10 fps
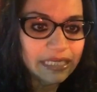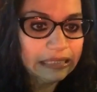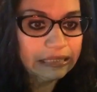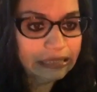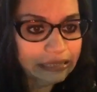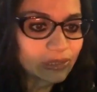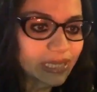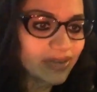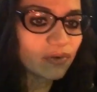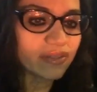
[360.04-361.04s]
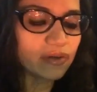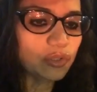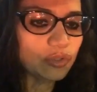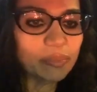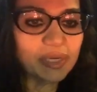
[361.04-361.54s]
a little later than
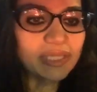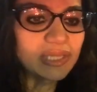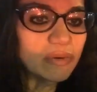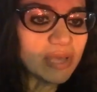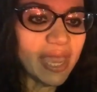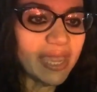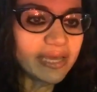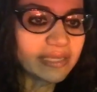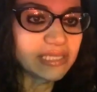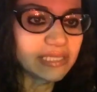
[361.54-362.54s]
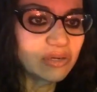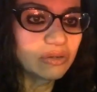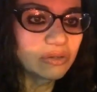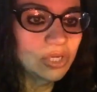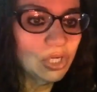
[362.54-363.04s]
usual, but it's okay. It's
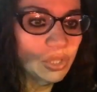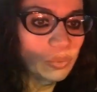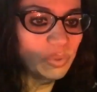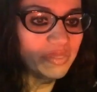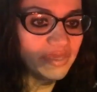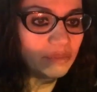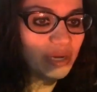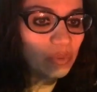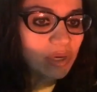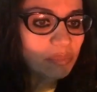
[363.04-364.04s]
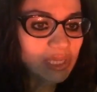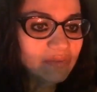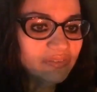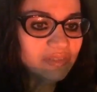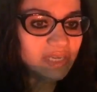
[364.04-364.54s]
still within my one meal
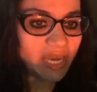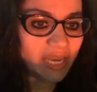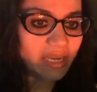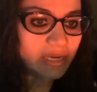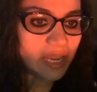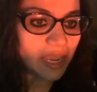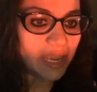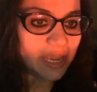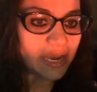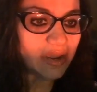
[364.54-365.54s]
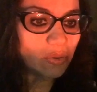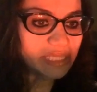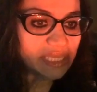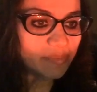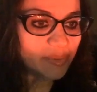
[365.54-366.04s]
of day, and I
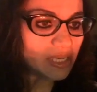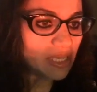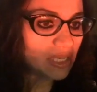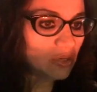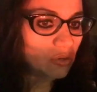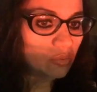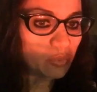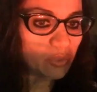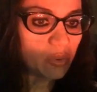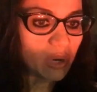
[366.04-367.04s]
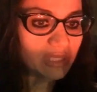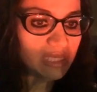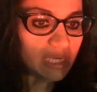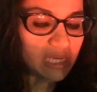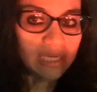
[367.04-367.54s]
always keep it keto when we go out
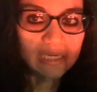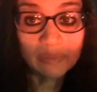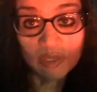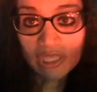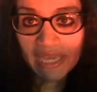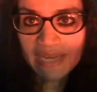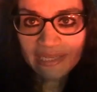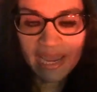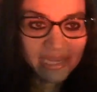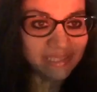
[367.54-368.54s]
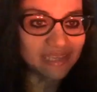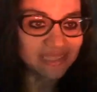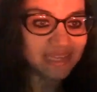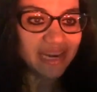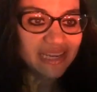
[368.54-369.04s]
to eat, especially at Denny's.
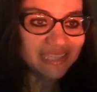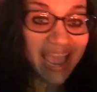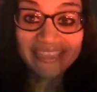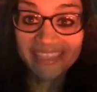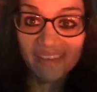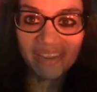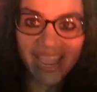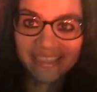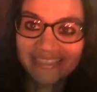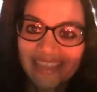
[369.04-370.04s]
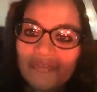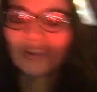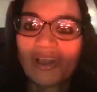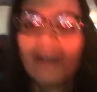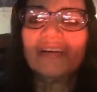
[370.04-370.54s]
At Denny's, I love it. I love
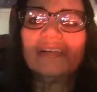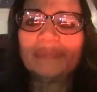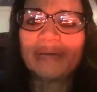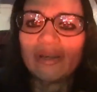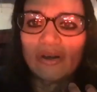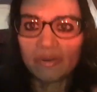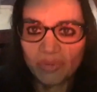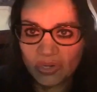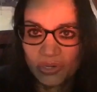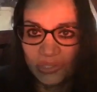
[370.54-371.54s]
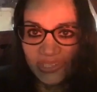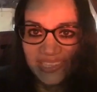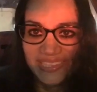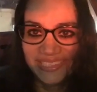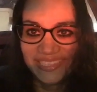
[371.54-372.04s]
their coffee. Oh, my arm hurts.
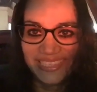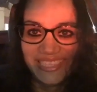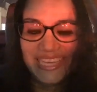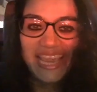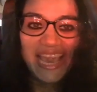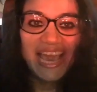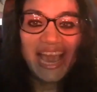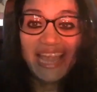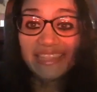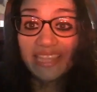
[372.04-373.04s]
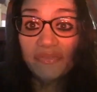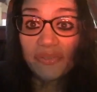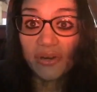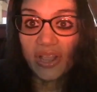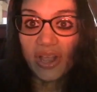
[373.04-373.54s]
I love
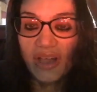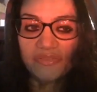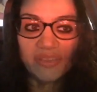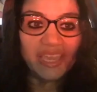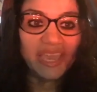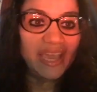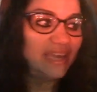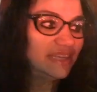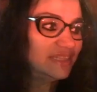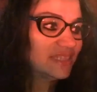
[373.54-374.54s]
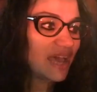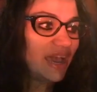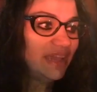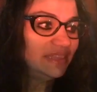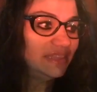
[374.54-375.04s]
their coffee, and
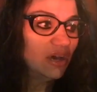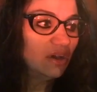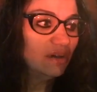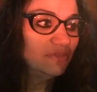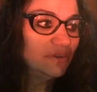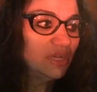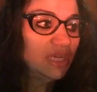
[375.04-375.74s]
I love,